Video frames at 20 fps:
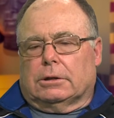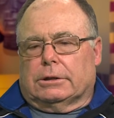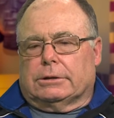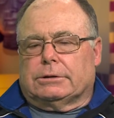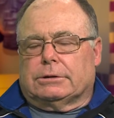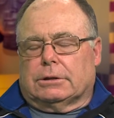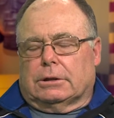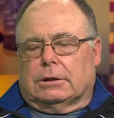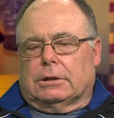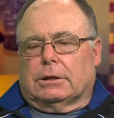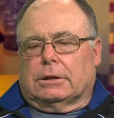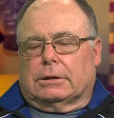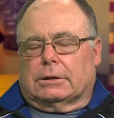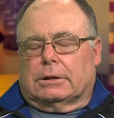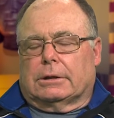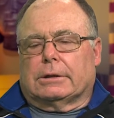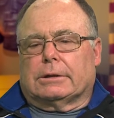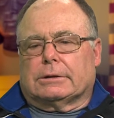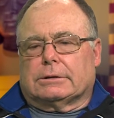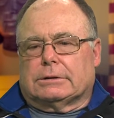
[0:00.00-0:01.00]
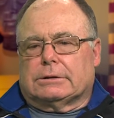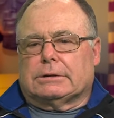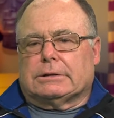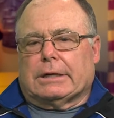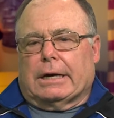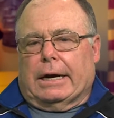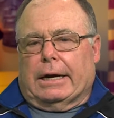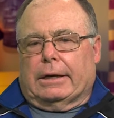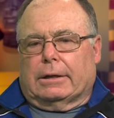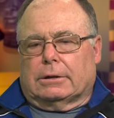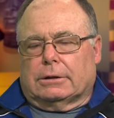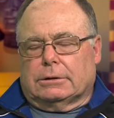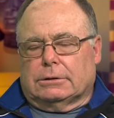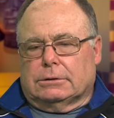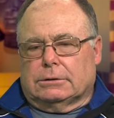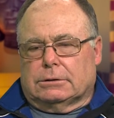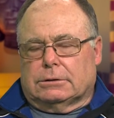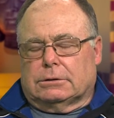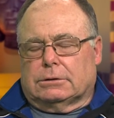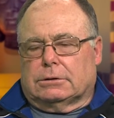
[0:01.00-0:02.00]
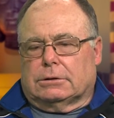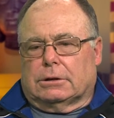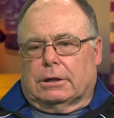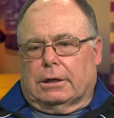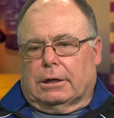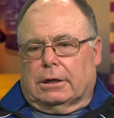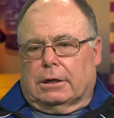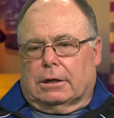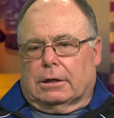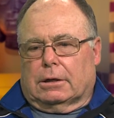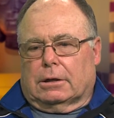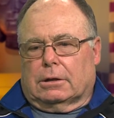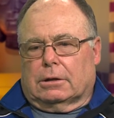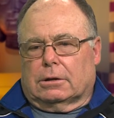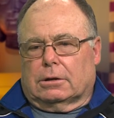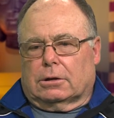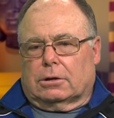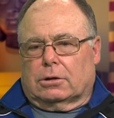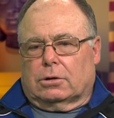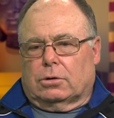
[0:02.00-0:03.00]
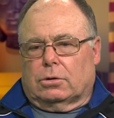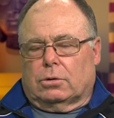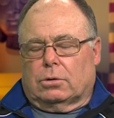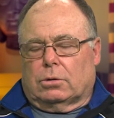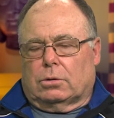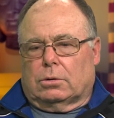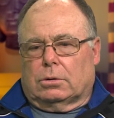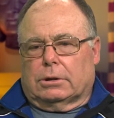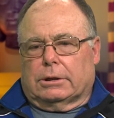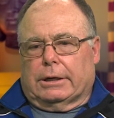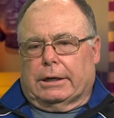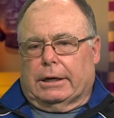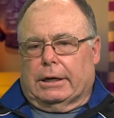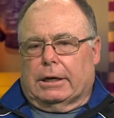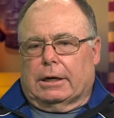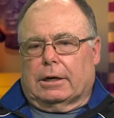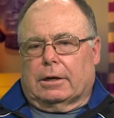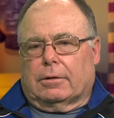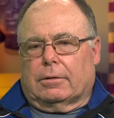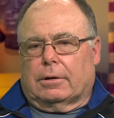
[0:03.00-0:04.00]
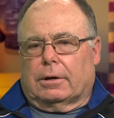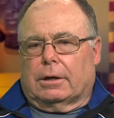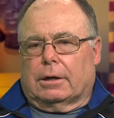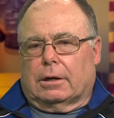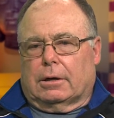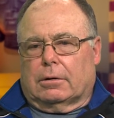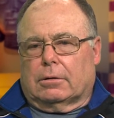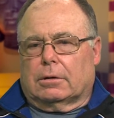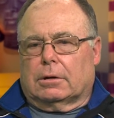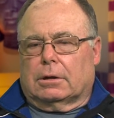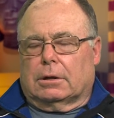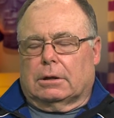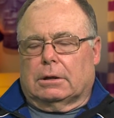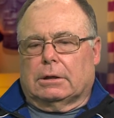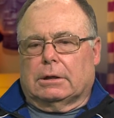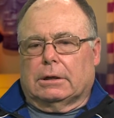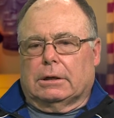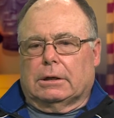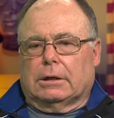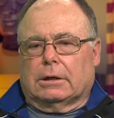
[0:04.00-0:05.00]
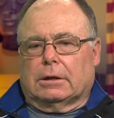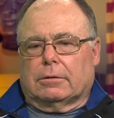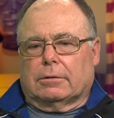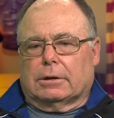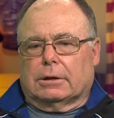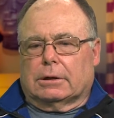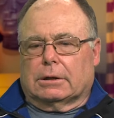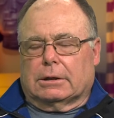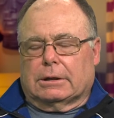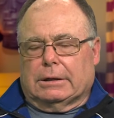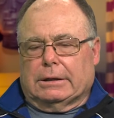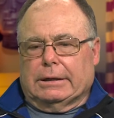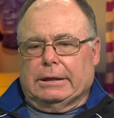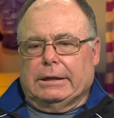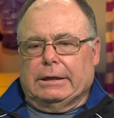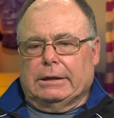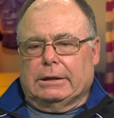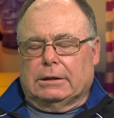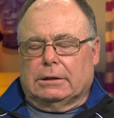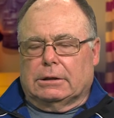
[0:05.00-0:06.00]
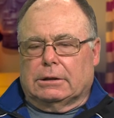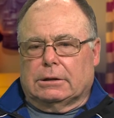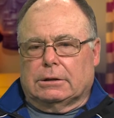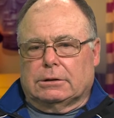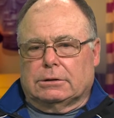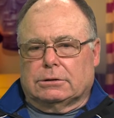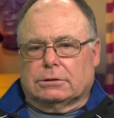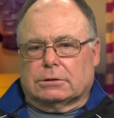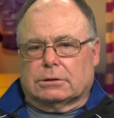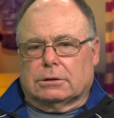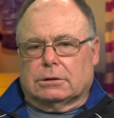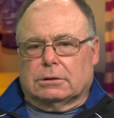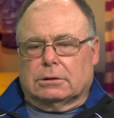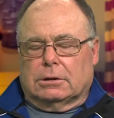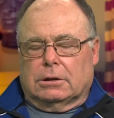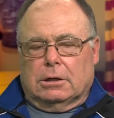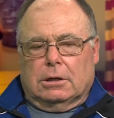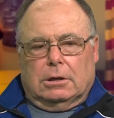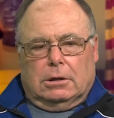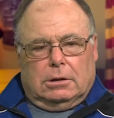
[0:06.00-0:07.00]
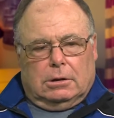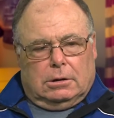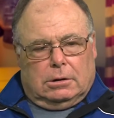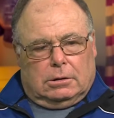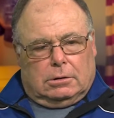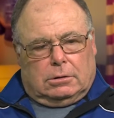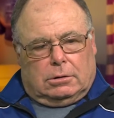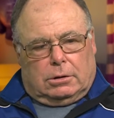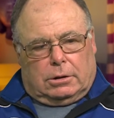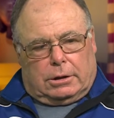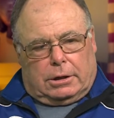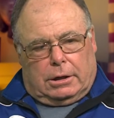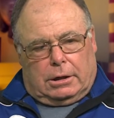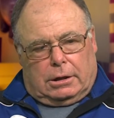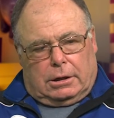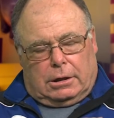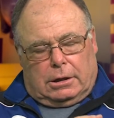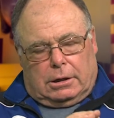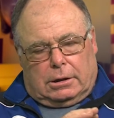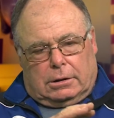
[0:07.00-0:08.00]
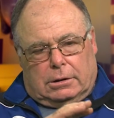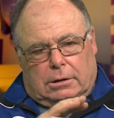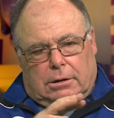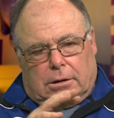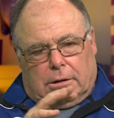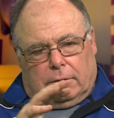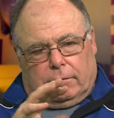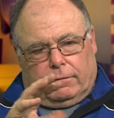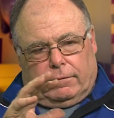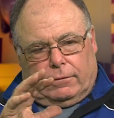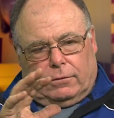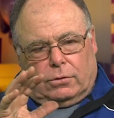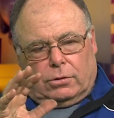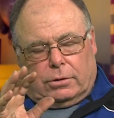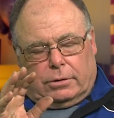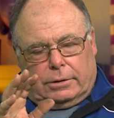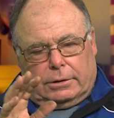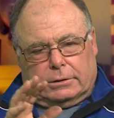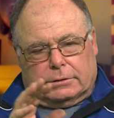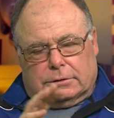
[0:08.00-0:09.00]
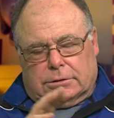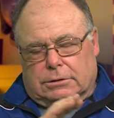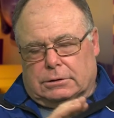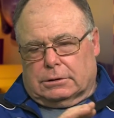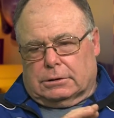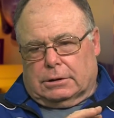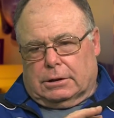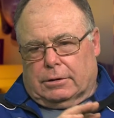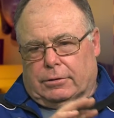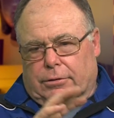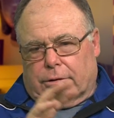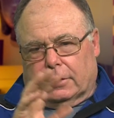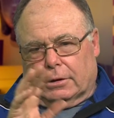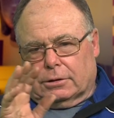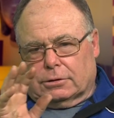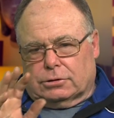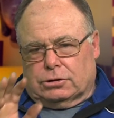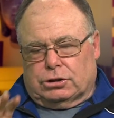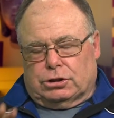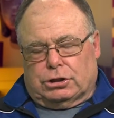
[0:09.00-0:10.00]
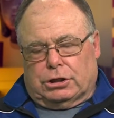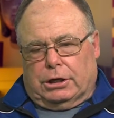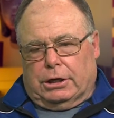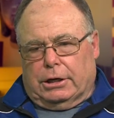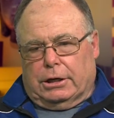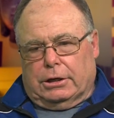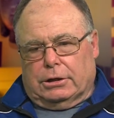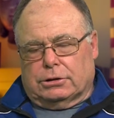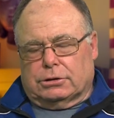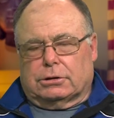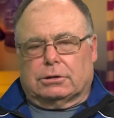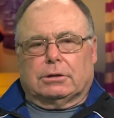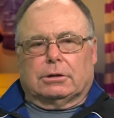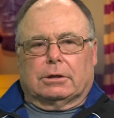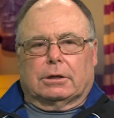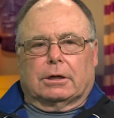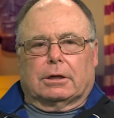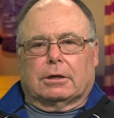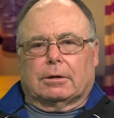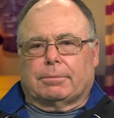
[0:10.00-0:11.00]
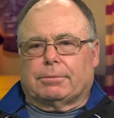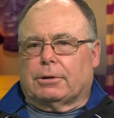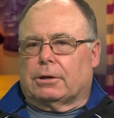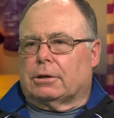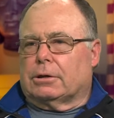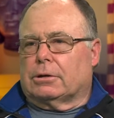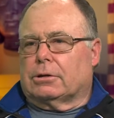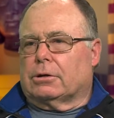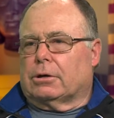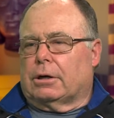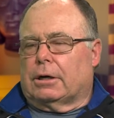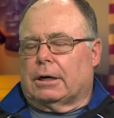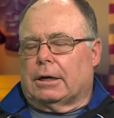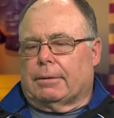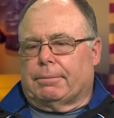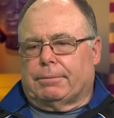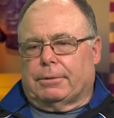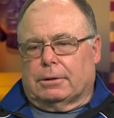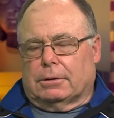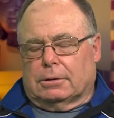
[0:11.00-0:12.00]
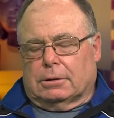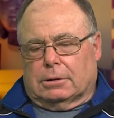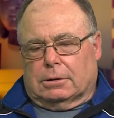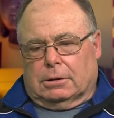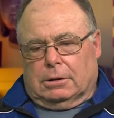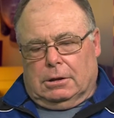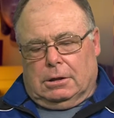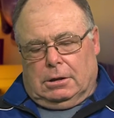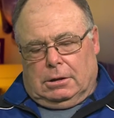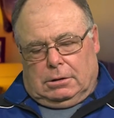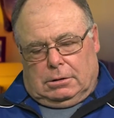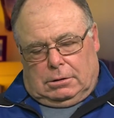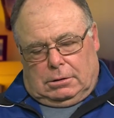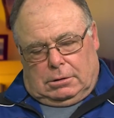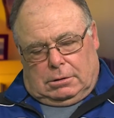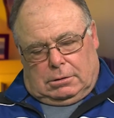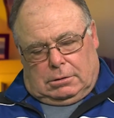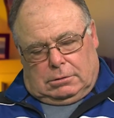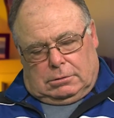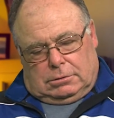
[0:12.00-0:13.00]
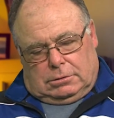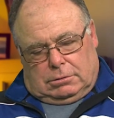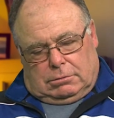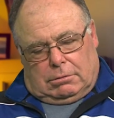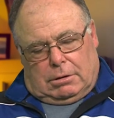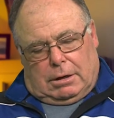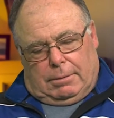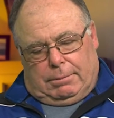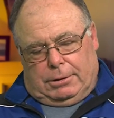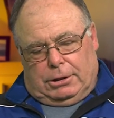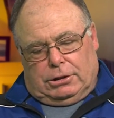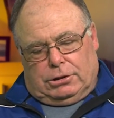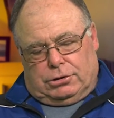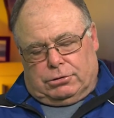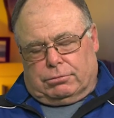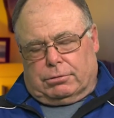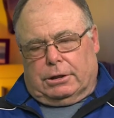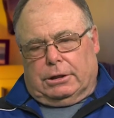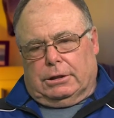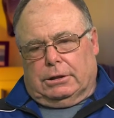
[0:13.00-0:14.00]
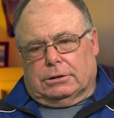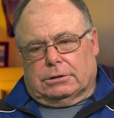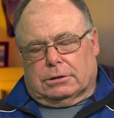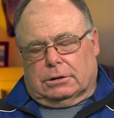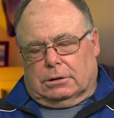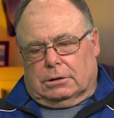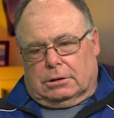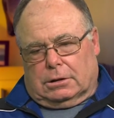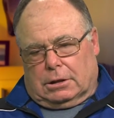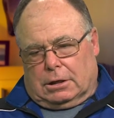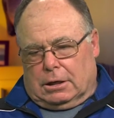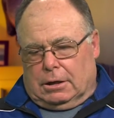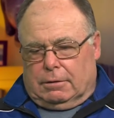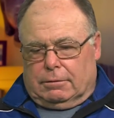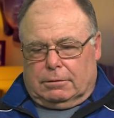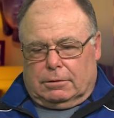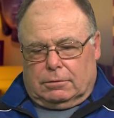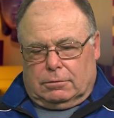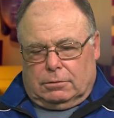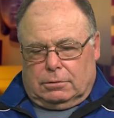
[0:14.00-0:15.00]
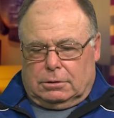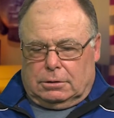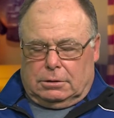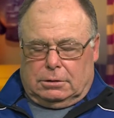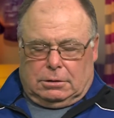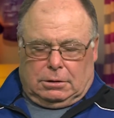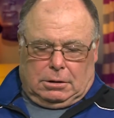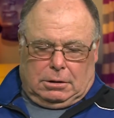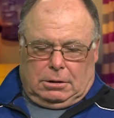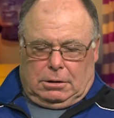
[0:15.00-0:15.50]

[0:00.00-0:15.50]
listening to the silence and the cold air and how clear and clean it is, and looking at the forest and how things change, and you get up on top and the little scrubby trees, and they're covered with